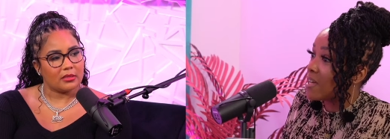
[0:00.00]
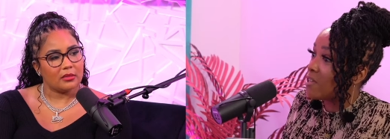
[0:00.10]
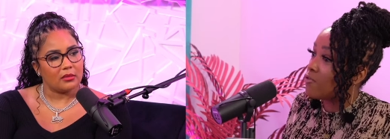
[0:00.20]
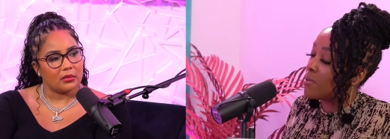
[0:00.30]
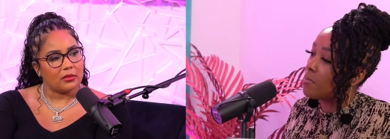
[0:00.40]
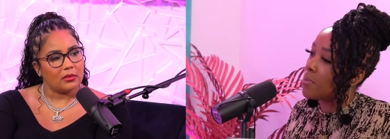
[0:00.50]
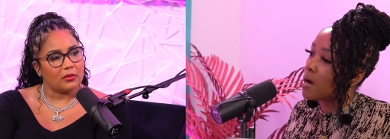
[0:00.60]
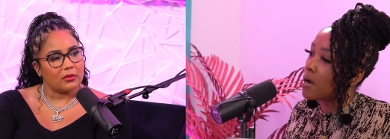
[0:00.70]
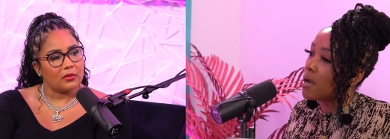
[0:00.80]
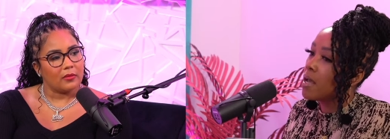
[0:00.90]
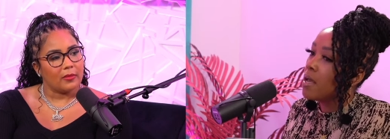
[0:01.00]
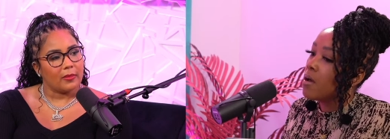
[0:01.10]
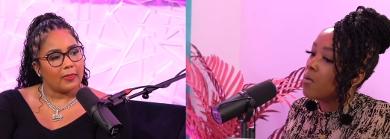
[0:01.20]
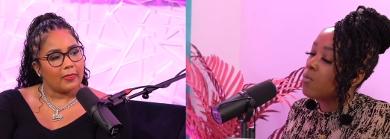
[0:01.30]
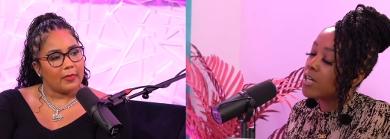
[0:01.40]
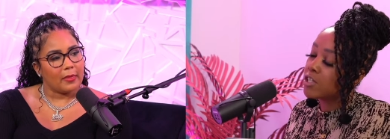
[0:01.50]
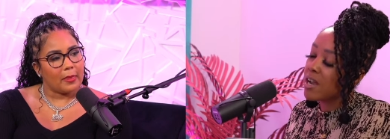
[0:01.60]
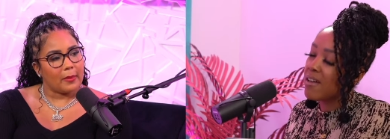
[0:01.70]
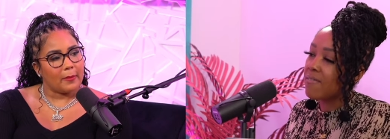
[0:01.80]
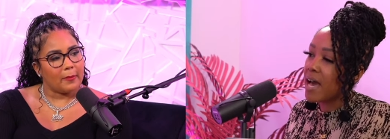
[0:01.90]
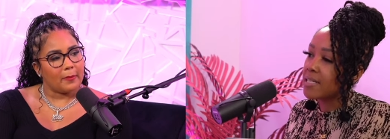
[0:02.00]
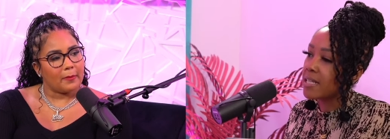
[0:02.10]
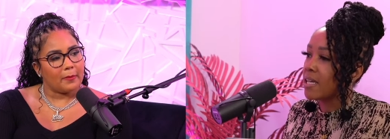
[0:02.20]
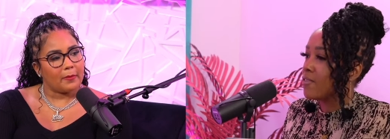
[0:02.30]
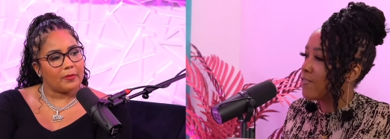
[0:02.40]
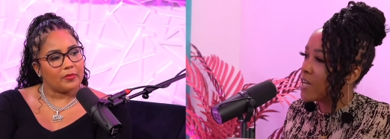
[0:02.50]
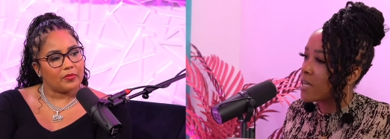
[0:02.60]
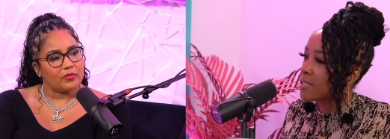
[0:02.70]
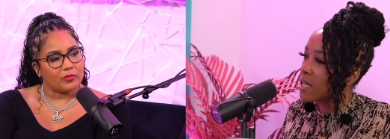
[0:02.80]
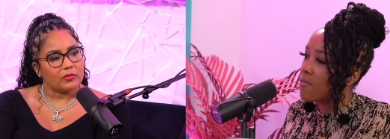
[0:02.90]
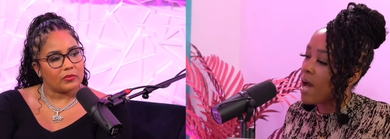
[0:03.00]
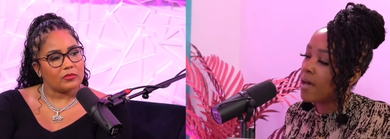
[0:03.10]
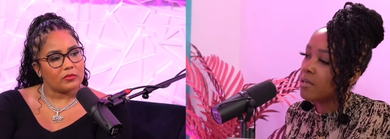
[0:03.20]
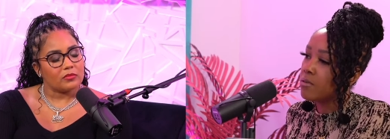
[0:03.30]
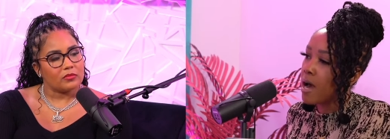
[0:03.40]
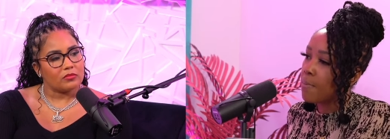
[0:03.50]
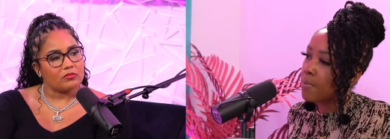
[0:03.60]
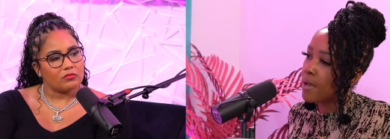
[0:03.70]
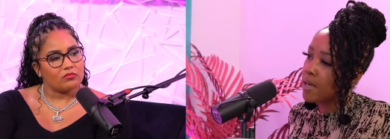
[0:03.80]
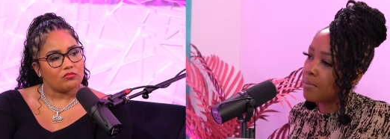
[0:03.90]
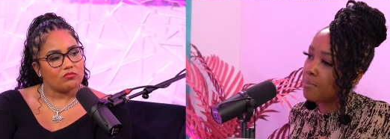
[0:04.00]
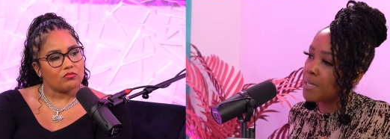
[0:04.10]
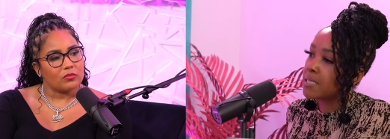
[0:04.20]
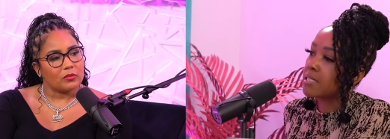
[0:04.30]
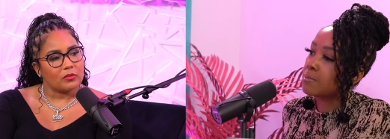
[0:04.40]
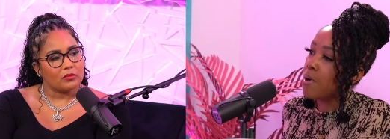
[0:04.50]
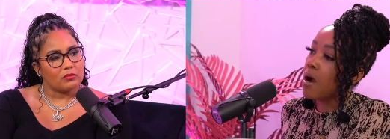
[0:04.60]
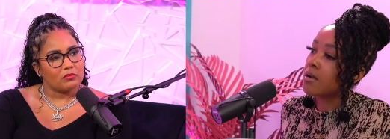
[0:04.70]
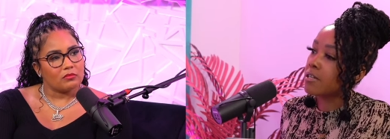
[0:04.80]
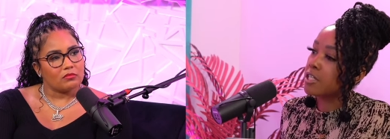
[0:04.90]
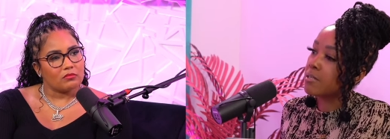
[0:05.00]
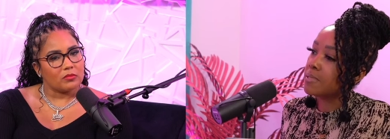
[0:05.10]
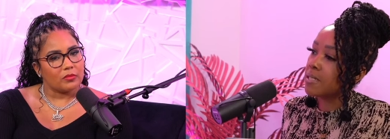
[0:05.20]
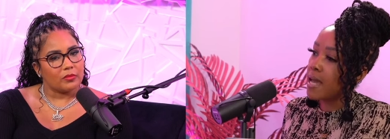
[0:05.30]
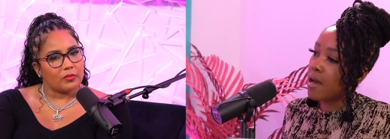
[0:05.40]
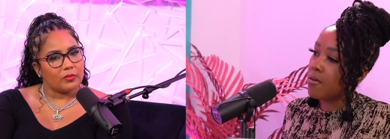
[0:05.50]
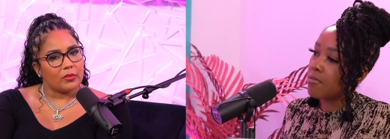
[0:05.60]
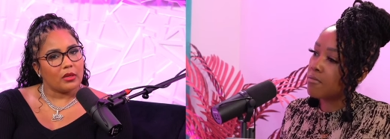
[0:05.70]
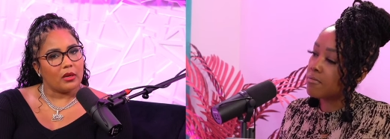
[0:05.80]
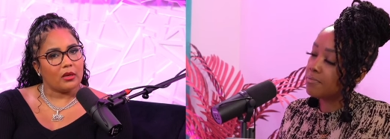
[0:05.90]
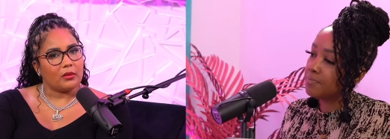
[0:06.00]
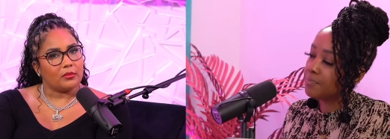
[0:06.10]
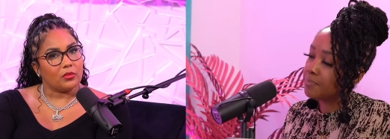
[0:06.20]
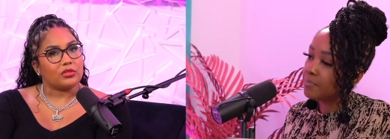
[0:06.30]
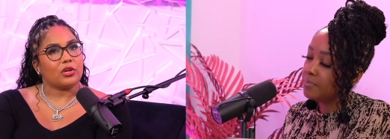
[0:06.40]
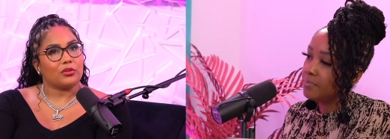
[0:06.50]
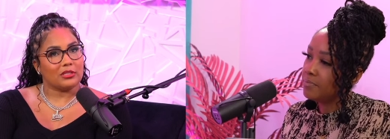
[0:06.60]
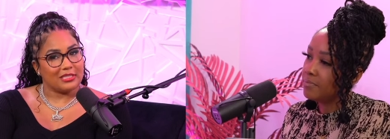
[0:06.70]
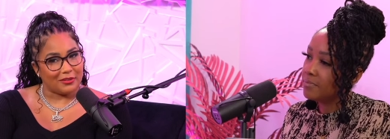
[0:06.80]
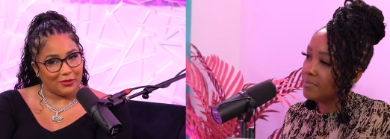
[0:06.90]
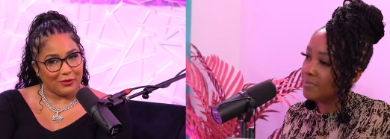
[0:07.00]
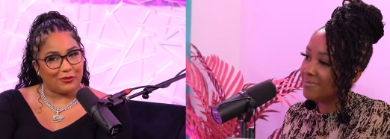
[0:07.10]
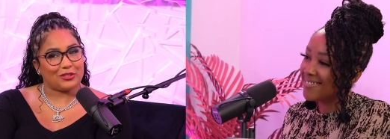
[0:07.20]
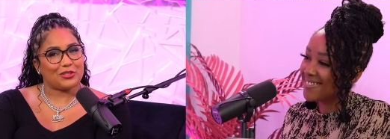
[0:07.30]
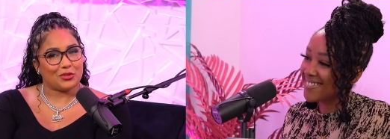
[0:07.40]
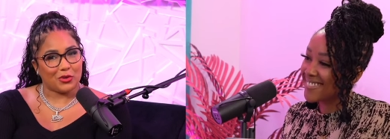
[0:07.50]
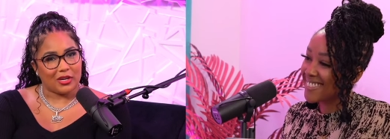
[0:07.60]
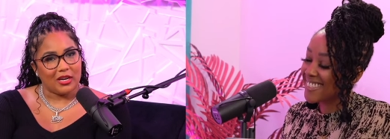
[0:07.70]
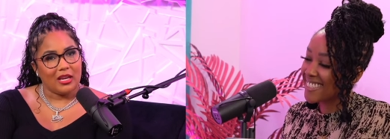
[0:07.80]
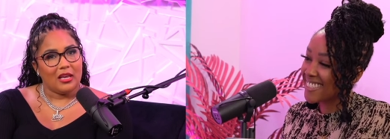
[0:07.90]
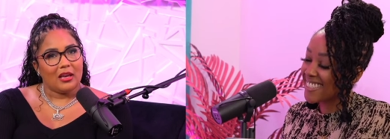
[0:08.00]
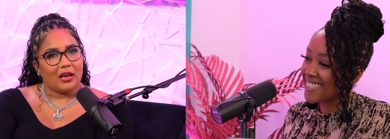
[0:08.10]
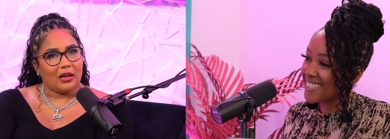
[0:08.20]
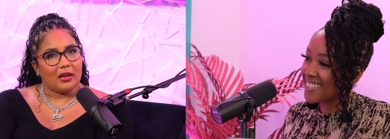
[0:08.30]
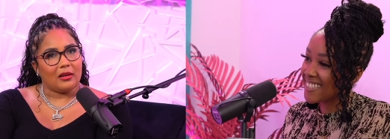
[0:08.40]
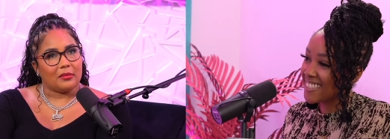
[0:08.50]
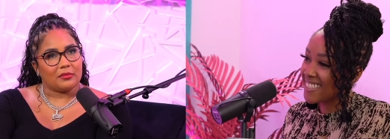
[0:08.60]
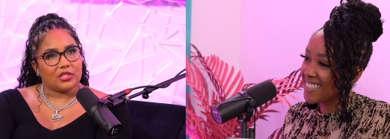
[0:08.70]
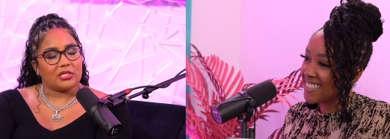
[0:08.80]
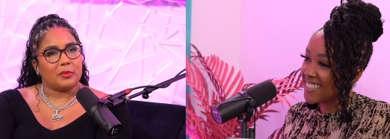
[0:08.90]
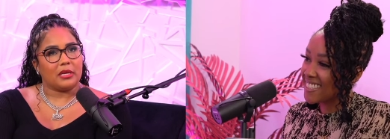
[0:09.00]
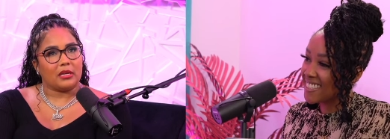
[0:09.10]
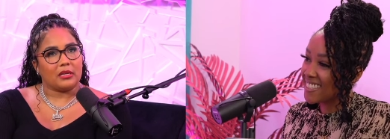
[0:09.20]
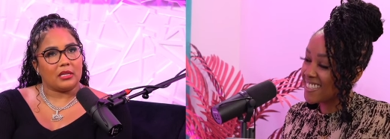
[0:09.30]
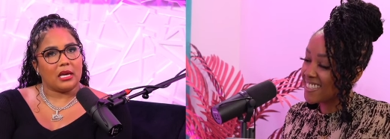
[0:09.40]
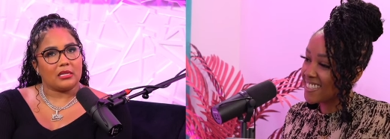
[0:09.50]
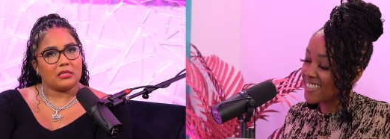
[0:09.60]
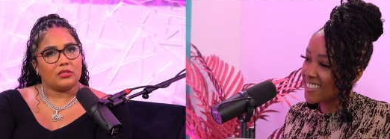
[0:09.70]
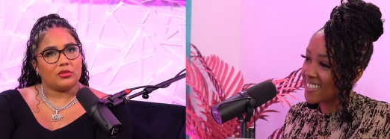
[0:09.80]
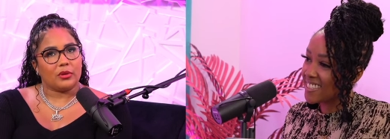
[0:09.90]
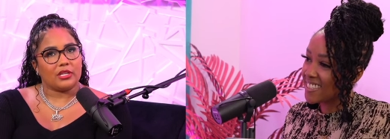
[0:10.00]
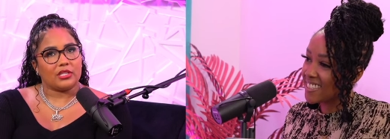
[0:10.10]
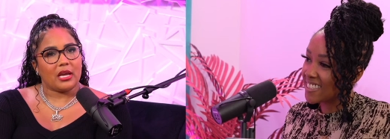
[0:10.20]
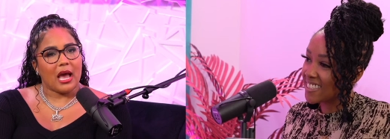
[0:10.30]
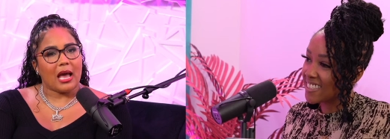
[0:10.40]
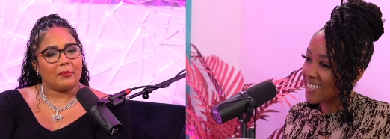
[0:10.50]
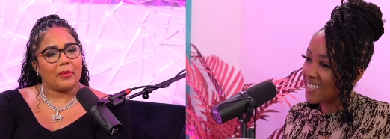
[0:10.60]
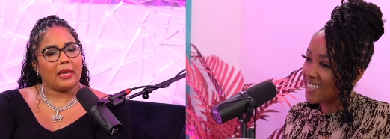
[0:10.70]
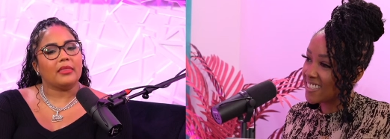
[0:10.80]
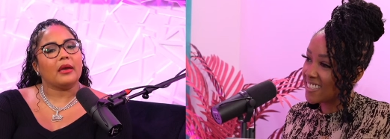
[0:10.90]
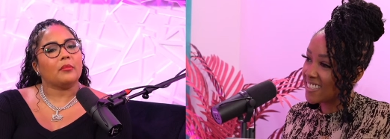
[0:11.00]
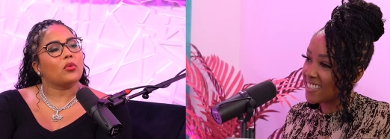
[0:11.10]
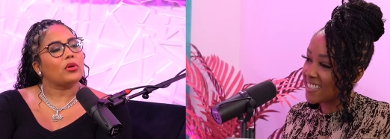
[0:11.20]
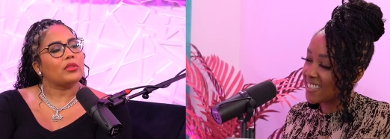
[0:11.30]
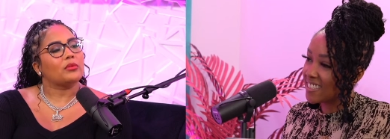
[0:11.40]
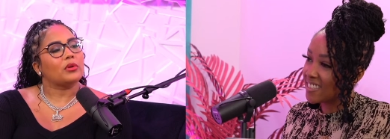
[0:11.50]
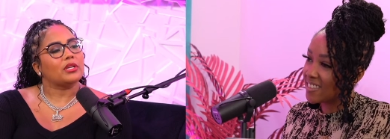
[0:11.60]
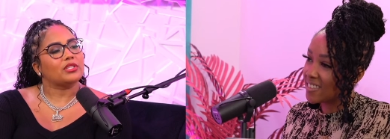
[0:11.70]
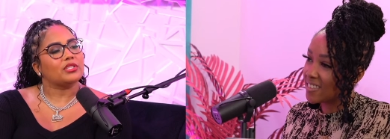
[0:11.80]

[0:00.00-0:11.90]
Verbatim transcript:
Speaker 1: you've been burnt what's your advice and even for yourself how do you operate in business partnerships now
Speaker 2: um, well totally different for sure um, just speaking on the last situation i made that more than what it